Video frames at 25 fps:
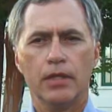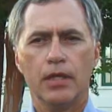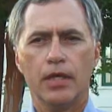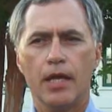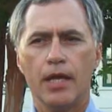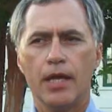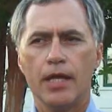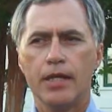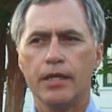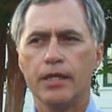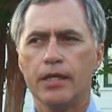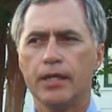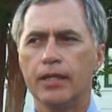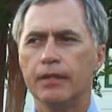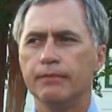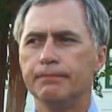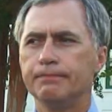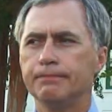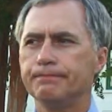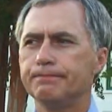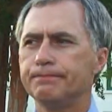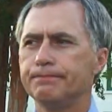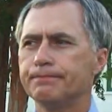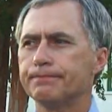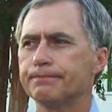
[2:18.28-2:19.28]
a, um,
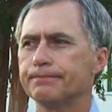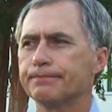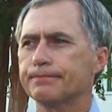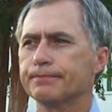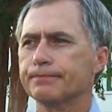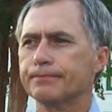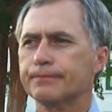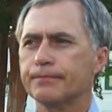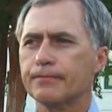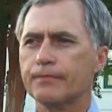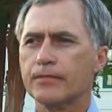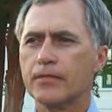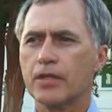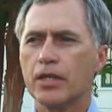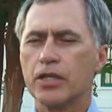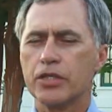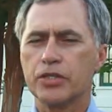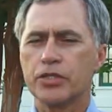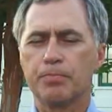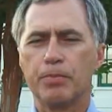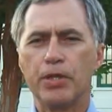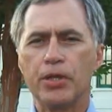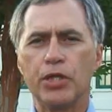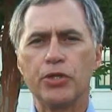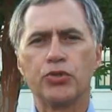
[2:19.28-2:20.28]
a
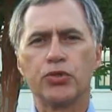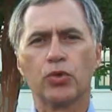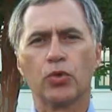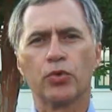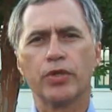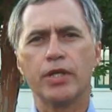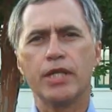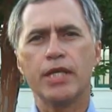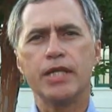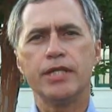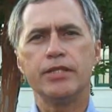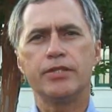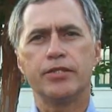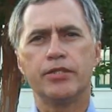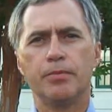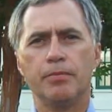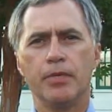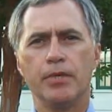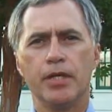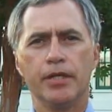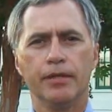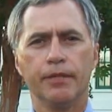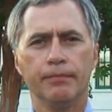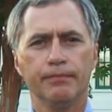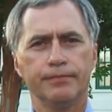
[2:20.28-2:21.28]
spiritual needs
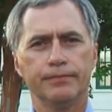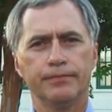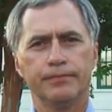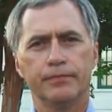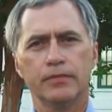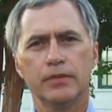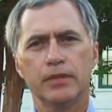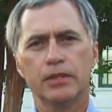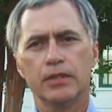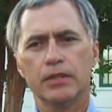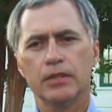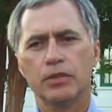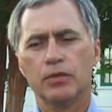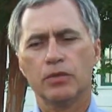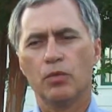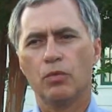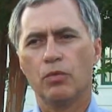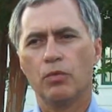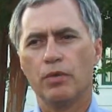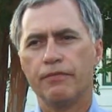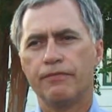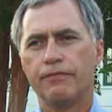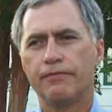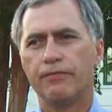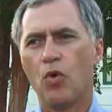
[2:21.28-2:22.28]
committee.
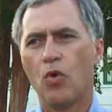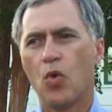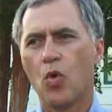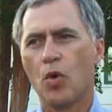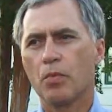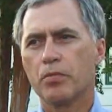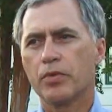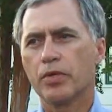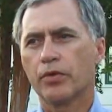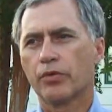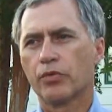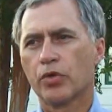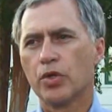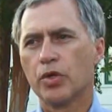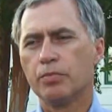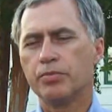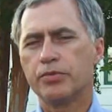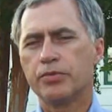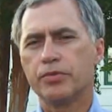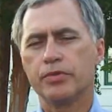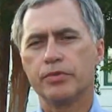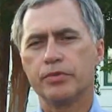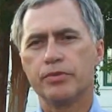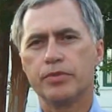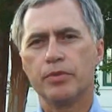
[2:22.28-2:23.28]
We've formed a group
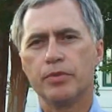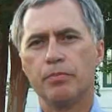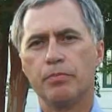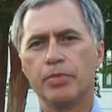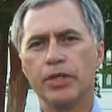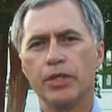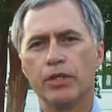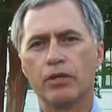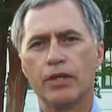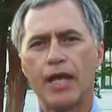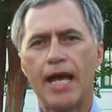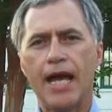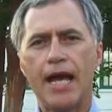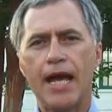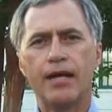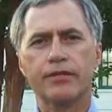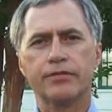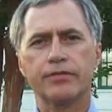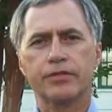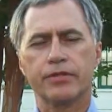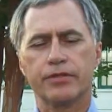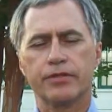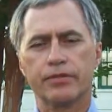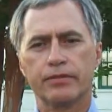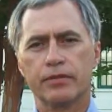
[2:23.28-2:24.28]
to, to build
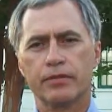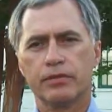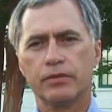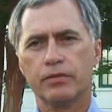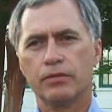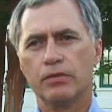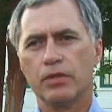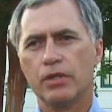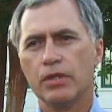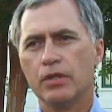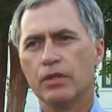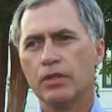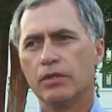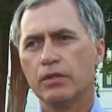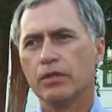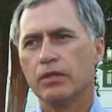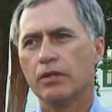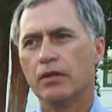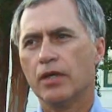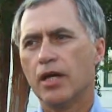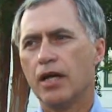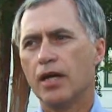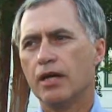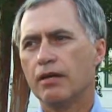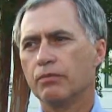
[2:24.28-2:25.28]
houses.
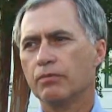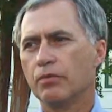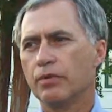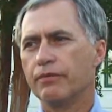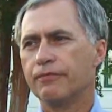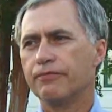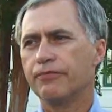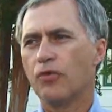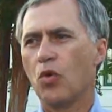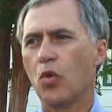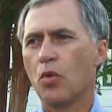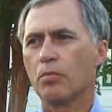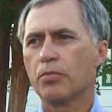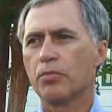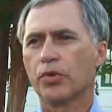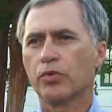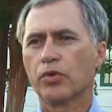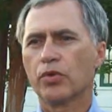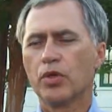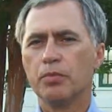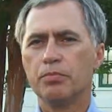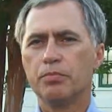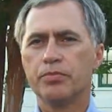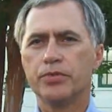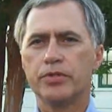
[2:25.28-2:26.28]
Uh, we've formed a
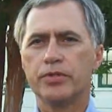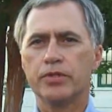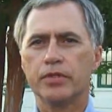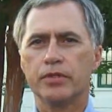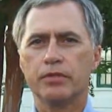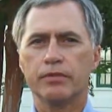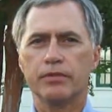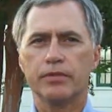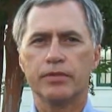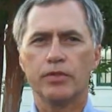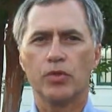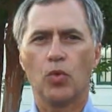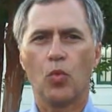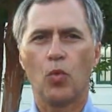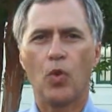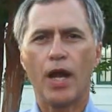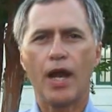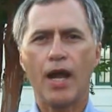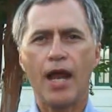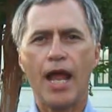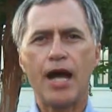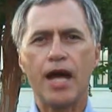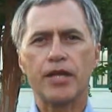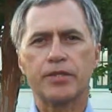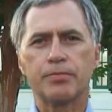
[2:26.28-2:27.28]
group to, to
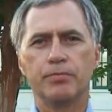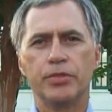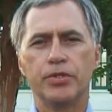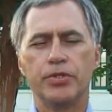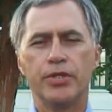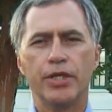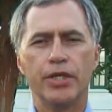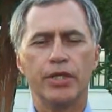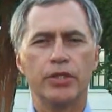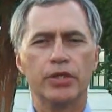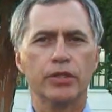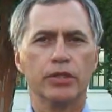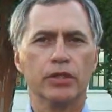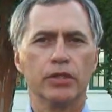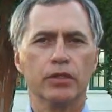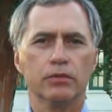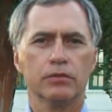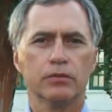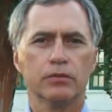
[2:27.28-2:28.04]
warehouse material.